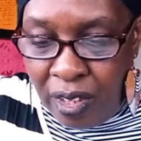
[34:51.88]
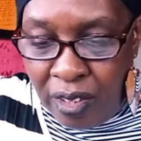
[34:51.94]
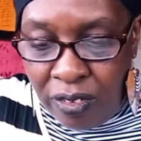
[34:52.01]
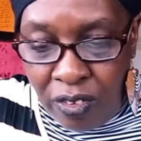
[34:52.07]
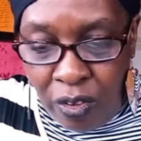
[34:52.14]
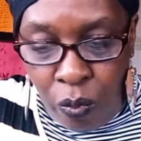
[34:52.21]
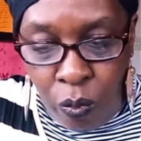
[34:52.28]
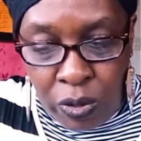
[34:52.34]

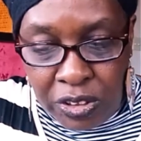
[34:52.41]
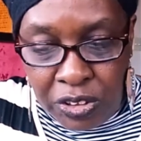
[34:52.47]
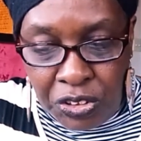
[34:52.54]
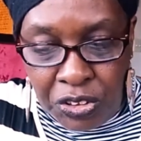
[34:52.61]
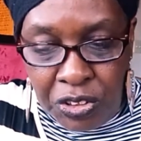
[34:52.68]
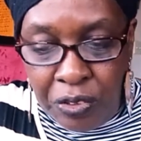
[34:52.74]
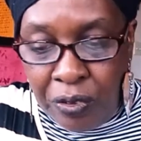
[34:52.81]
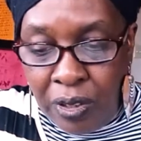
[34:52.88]
And so what did
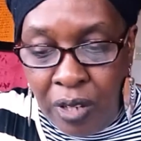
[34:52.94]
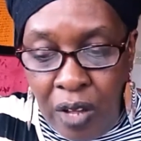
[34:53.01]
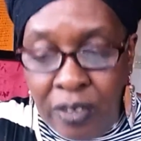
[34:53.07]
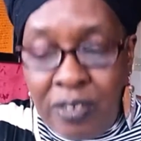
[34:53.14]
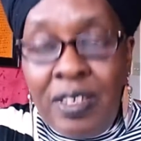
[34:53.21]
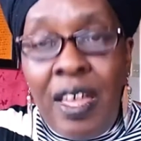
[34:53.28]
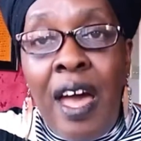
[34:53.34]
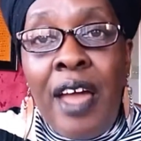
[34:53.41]
she do
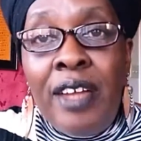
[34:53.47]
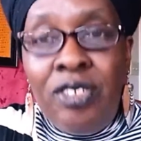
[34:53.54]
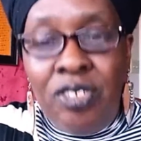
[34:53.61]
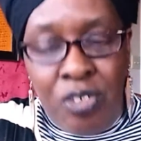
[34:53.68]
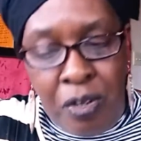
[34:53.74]
alongside?